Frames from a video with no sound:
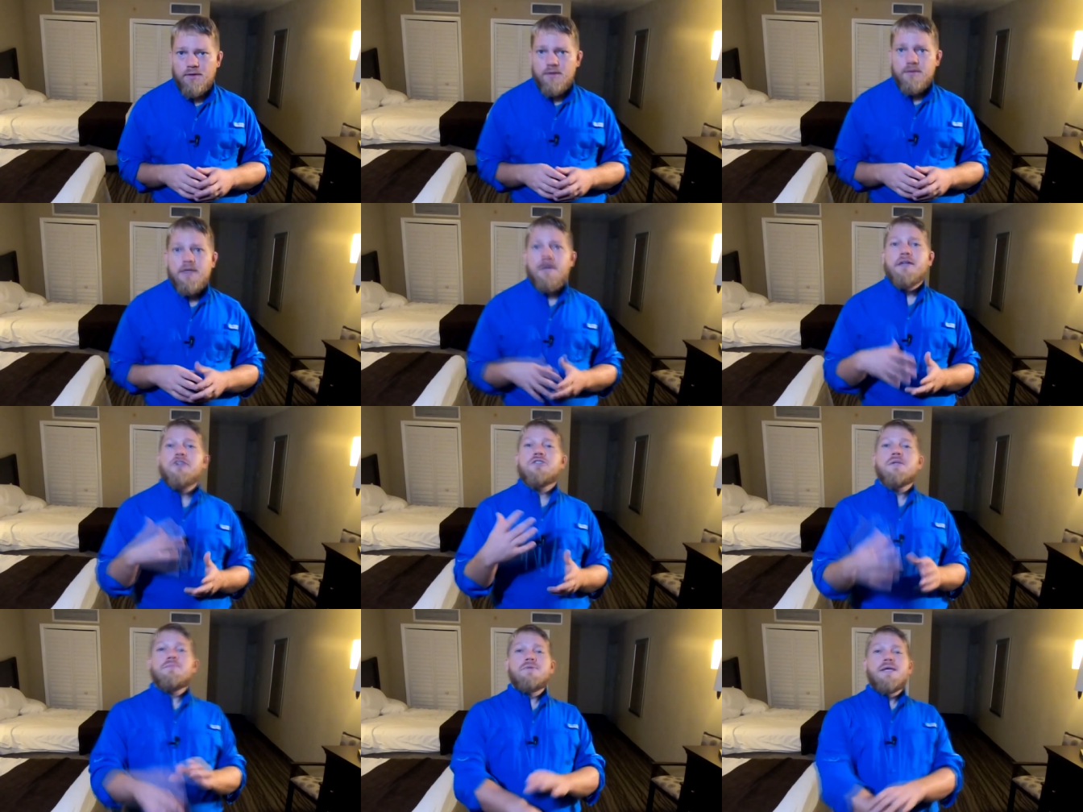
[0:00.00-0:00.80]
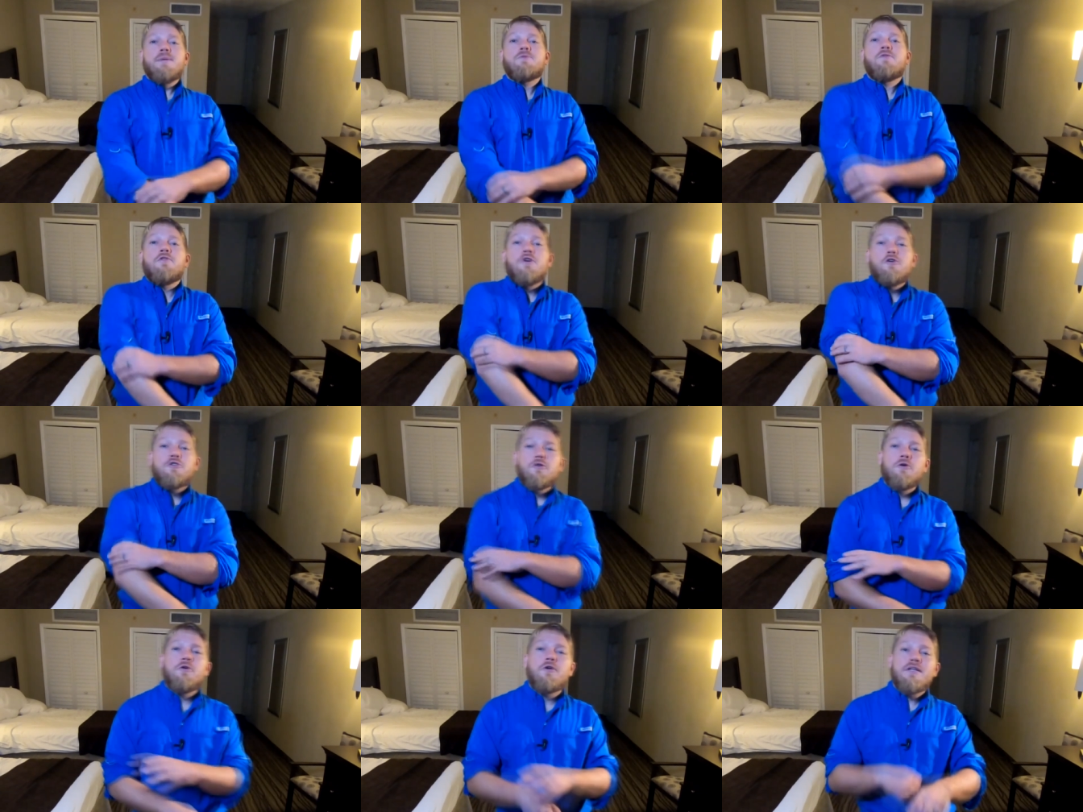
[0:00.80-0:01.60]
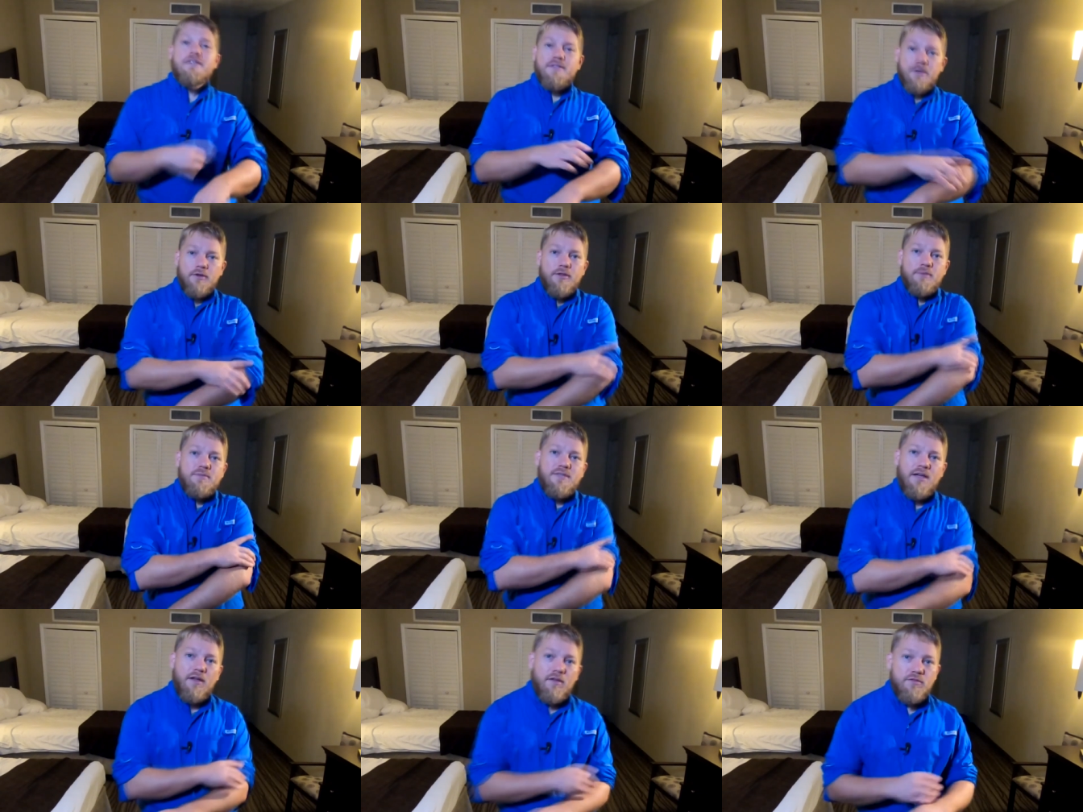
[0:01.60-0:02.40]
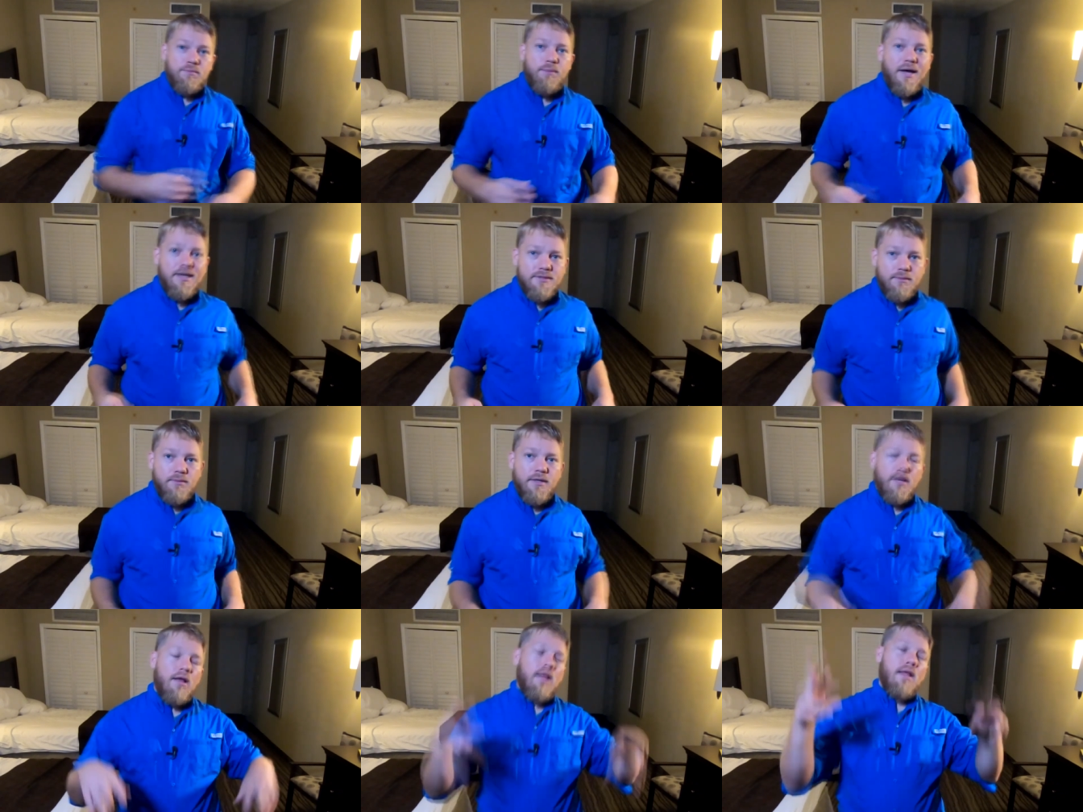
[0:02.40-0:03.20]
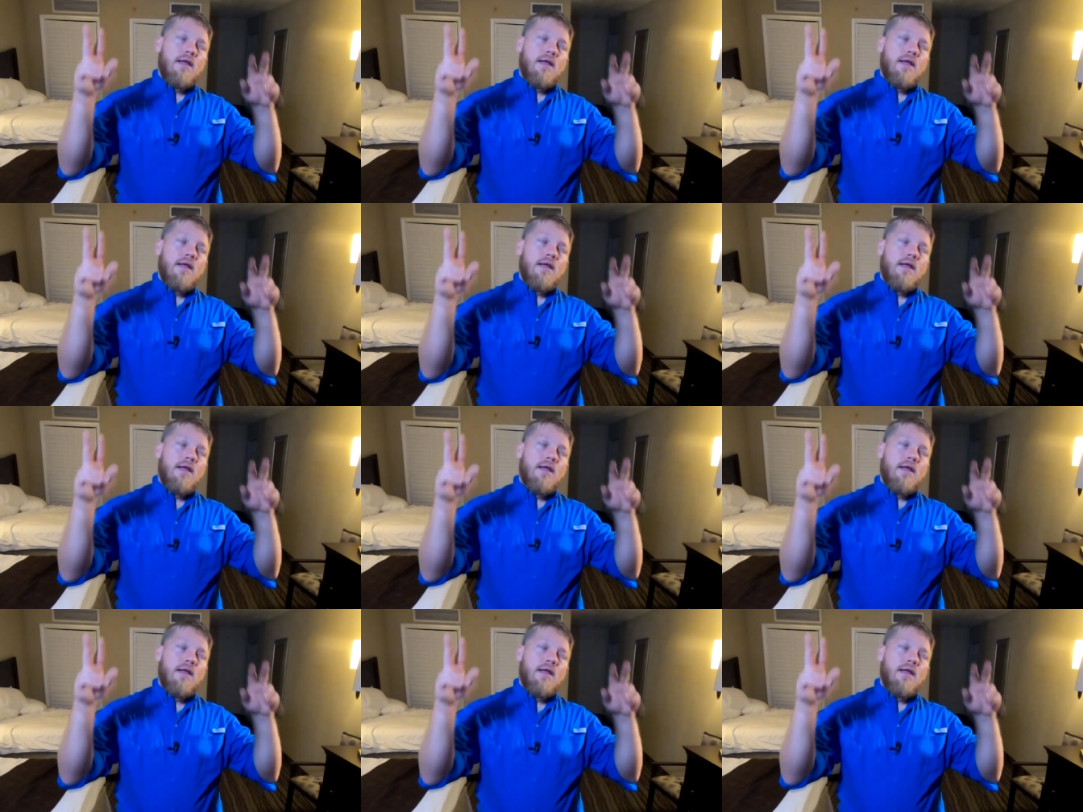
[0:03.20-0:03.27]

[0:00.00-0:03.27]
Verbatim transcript: Now, here's some tips for those who consider themselves possibly